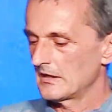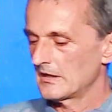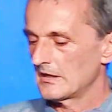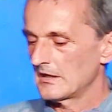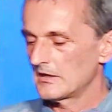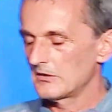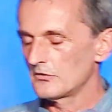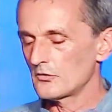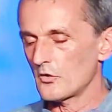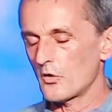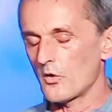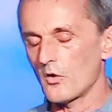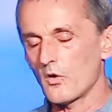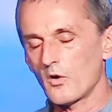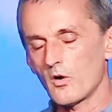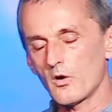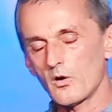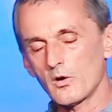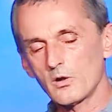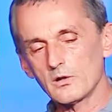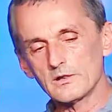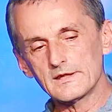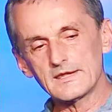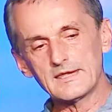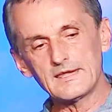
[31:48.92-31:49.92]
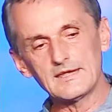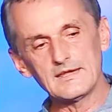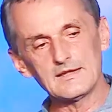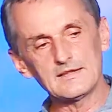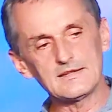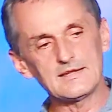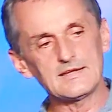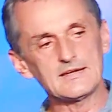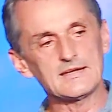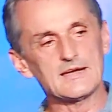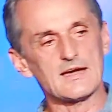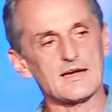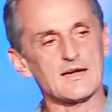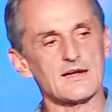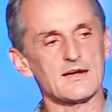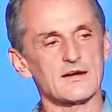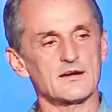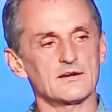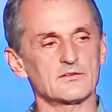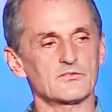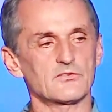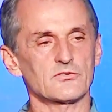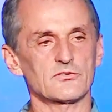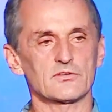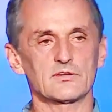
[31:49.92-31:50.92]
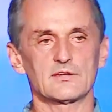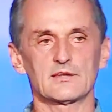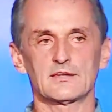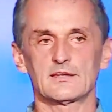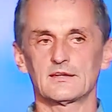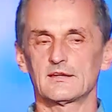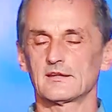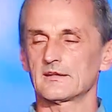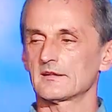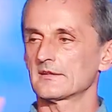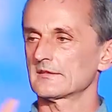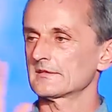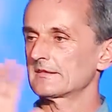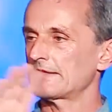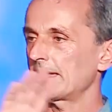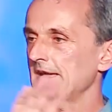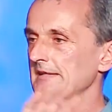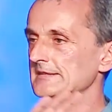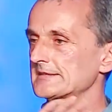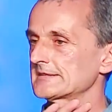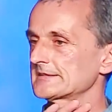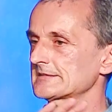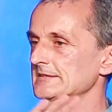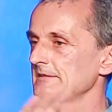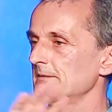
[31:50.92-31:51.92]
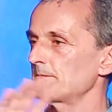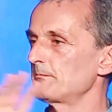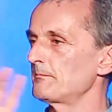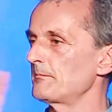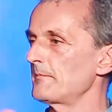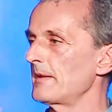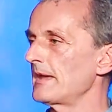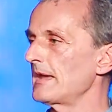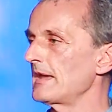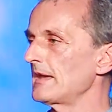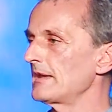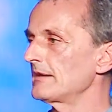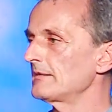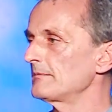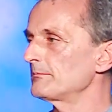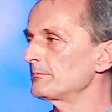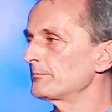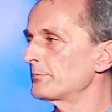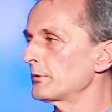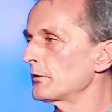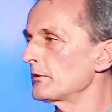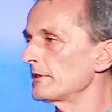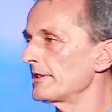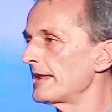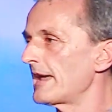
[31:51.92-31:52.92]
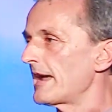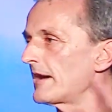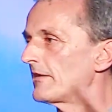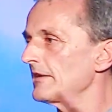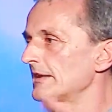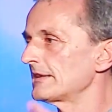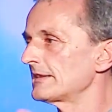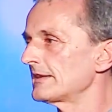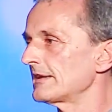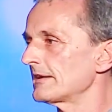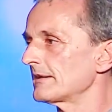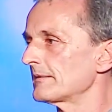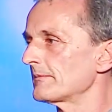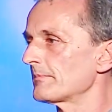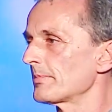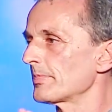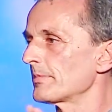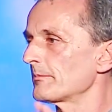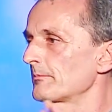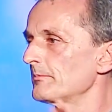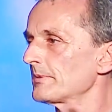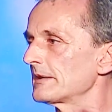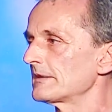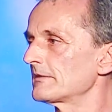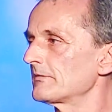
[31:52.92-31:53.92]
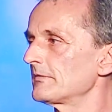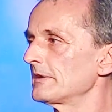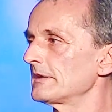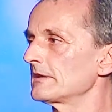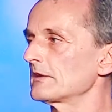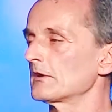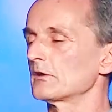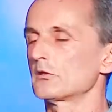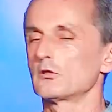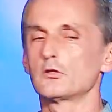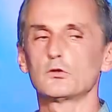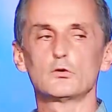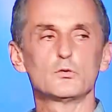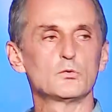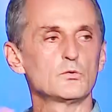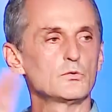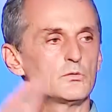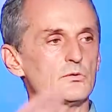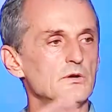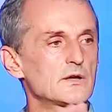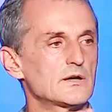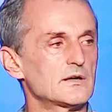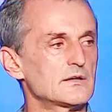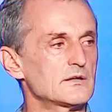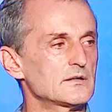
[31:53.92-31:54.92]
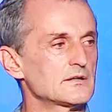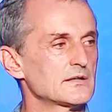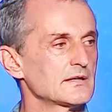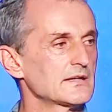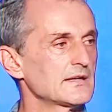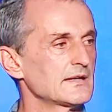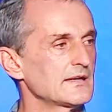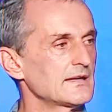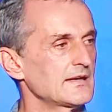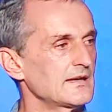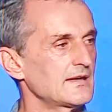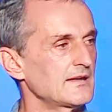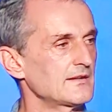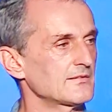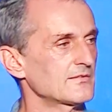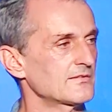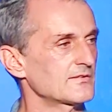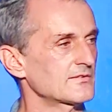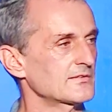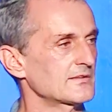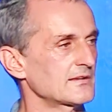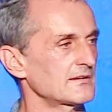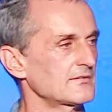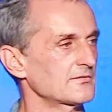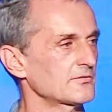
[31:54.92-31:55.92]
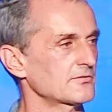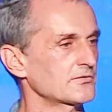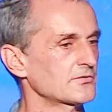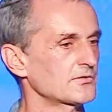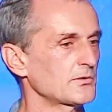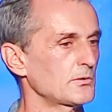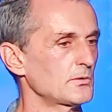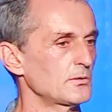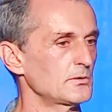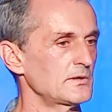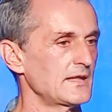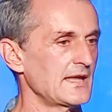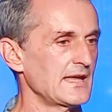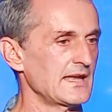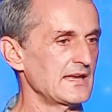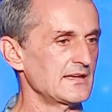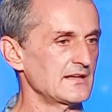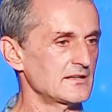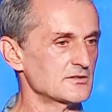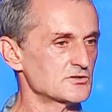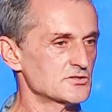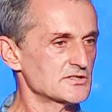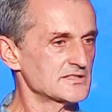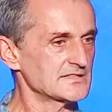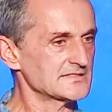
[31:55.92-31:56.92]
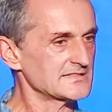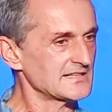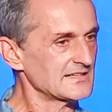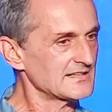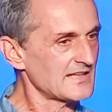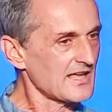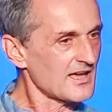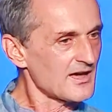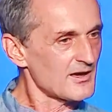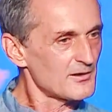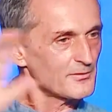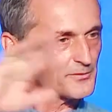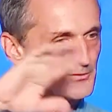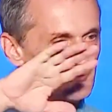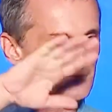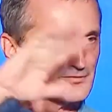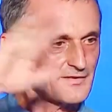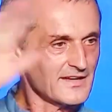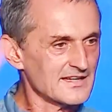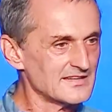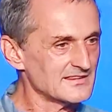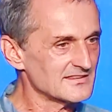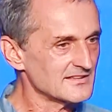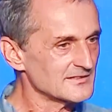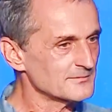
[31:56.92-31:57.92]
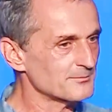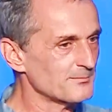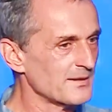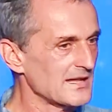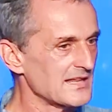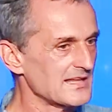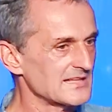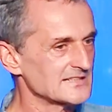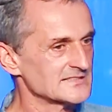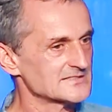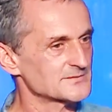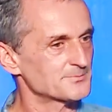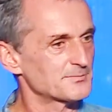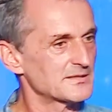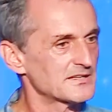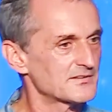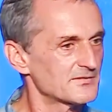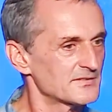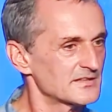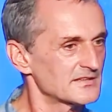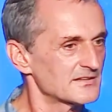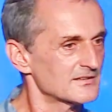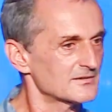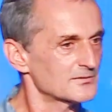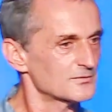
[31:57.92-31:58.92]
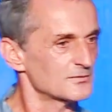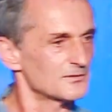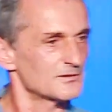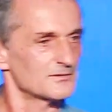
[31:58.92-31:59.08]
In all healing arts, that's the main polarity between the lunar and the solar energies, and how to find that balance between the two